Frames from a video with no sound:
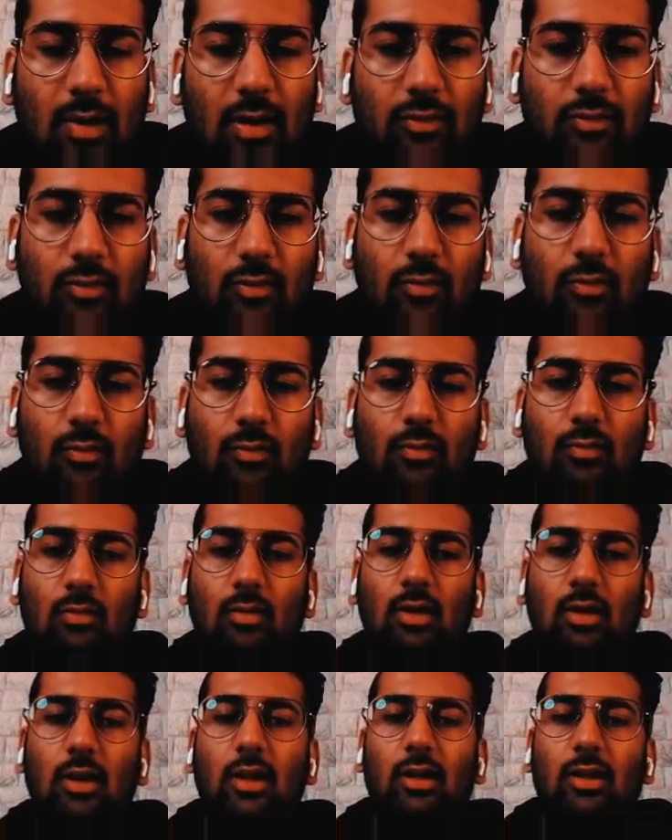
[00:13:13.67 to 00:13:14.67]

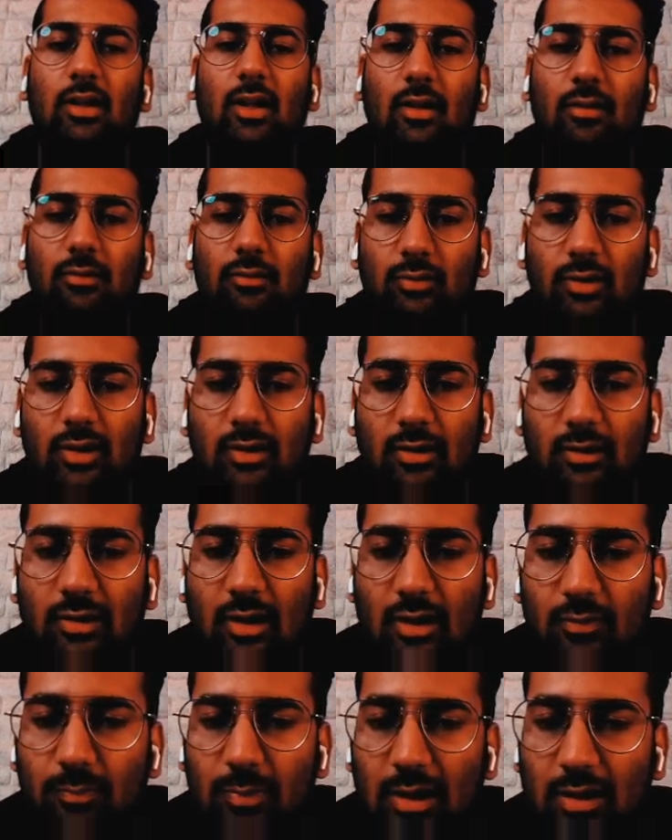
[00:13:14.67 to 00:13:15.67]
so yeah, so this is
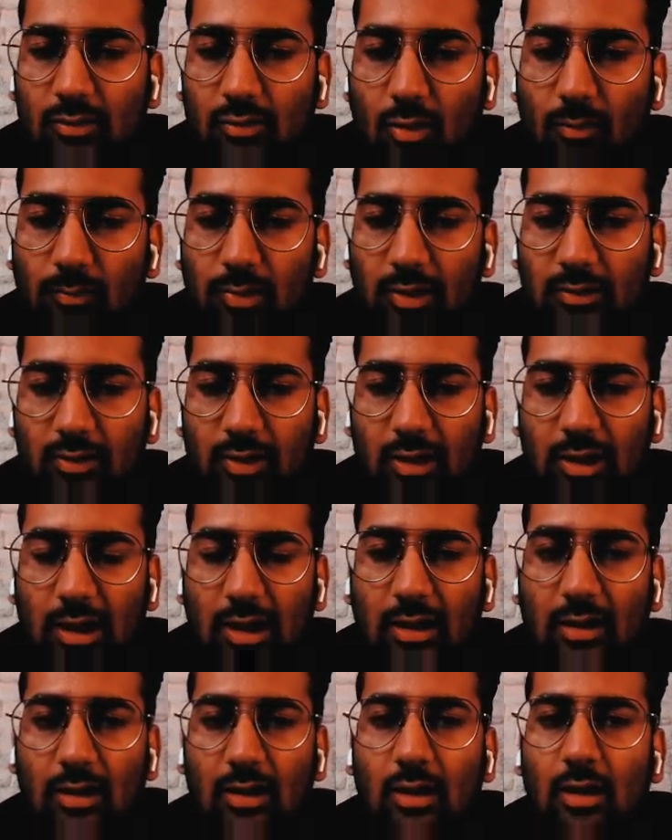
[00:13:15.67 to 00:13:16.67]
the space
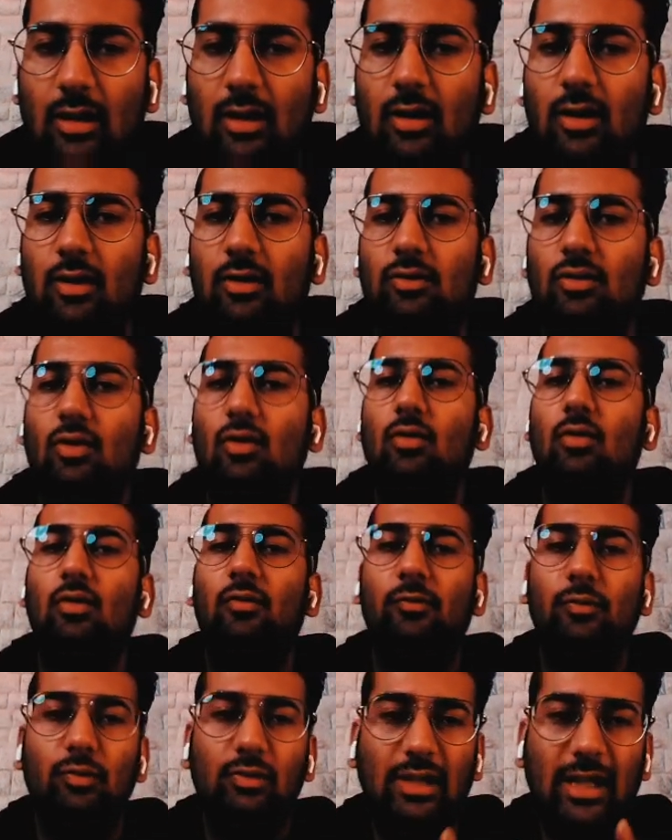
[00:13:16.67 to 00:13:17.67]
complexity. So
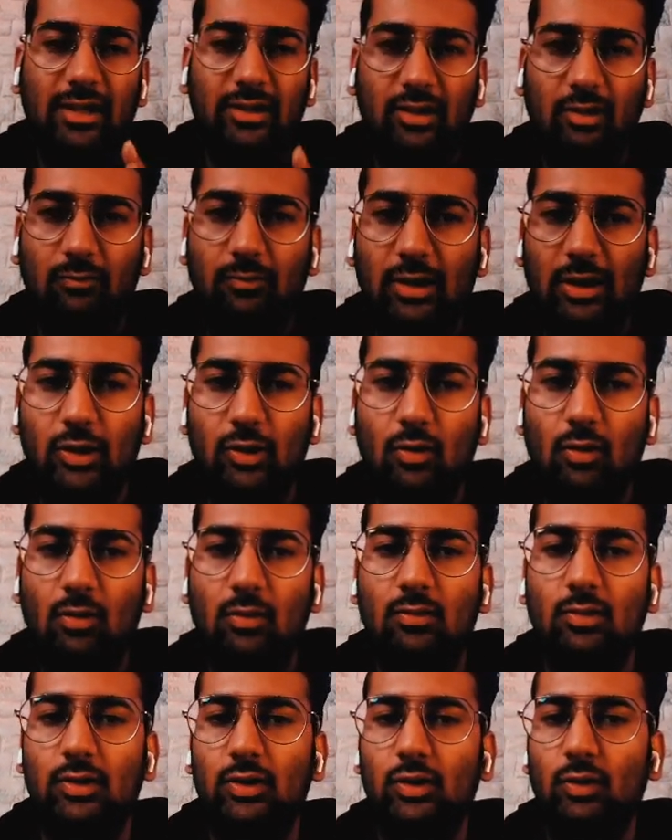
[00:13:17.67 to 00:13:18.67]
if you like the
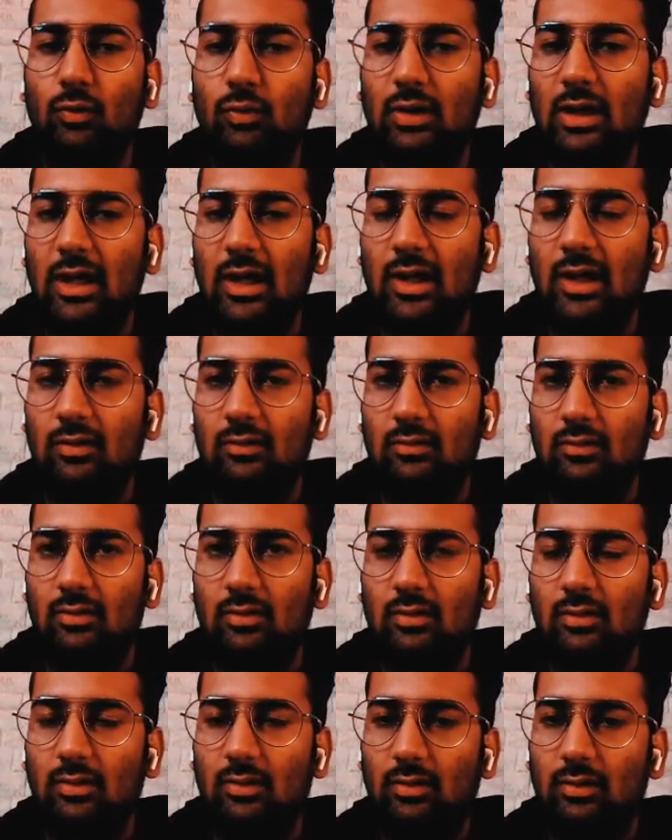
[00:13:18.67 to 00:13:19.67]
video, you can
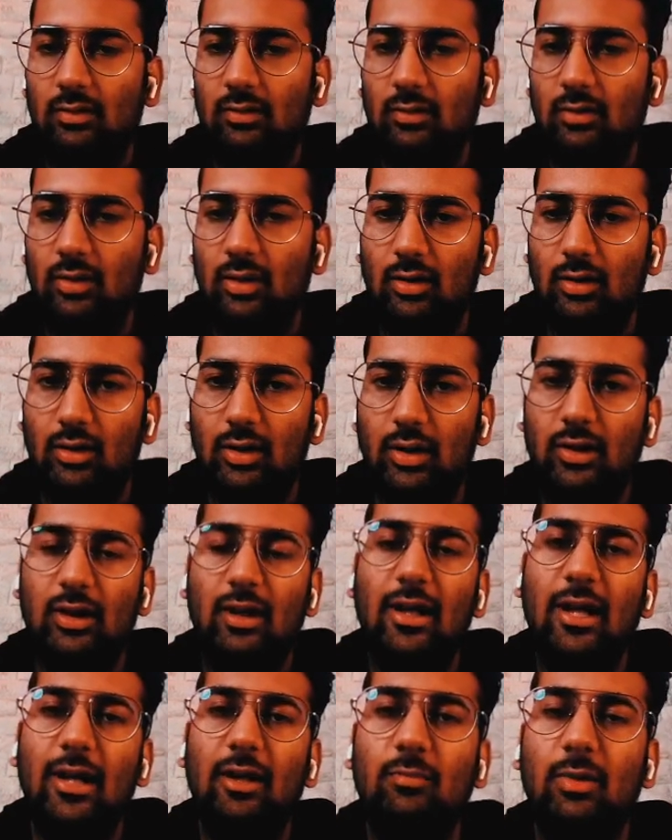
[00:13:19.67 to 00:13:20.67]
hit the
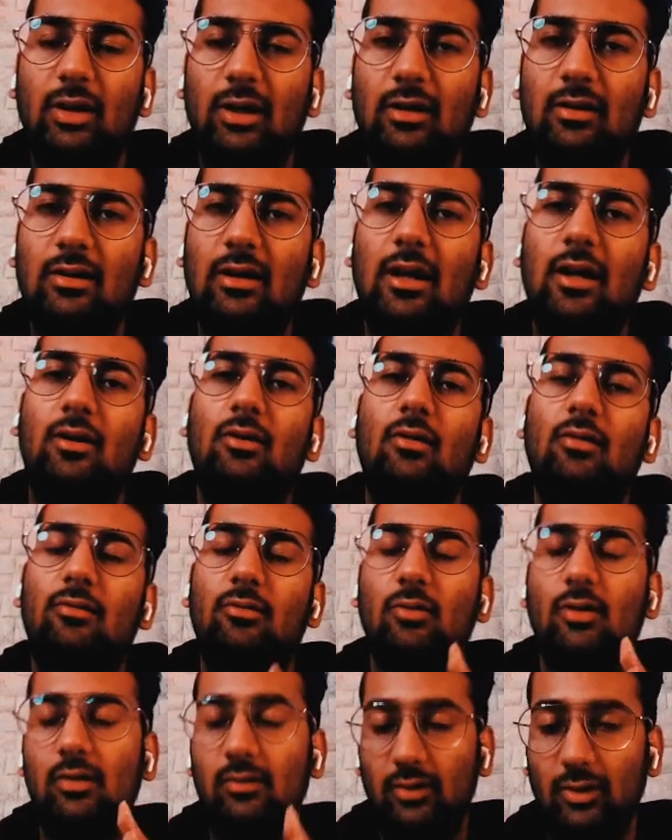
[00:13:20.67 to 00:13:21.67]
like button and
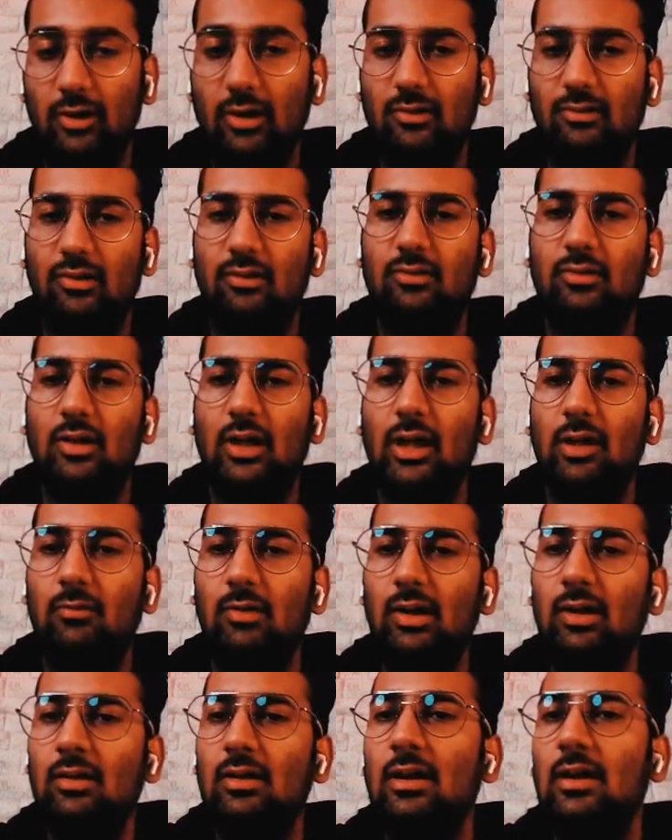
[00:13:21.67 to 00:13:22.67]
also consider
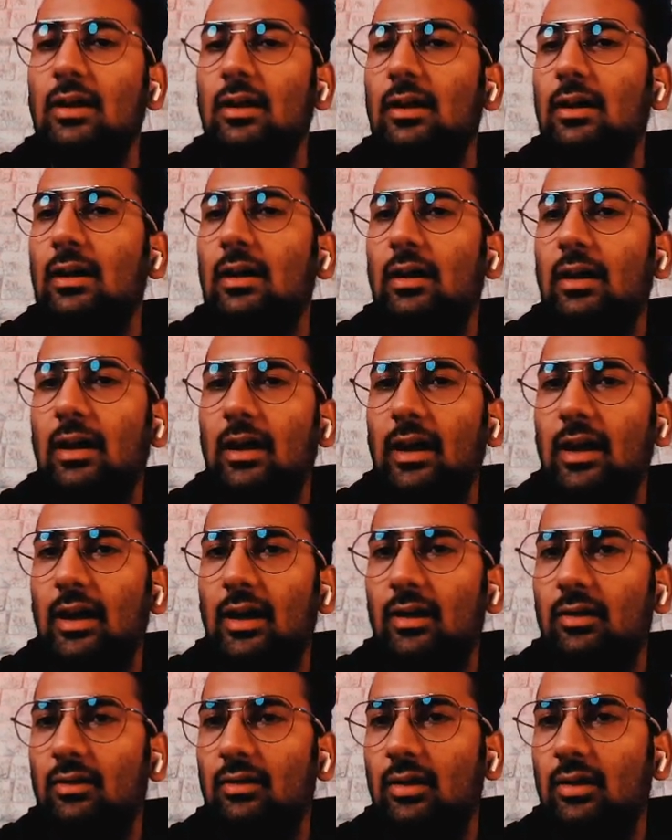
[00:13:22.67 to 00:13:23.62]
subscribing. And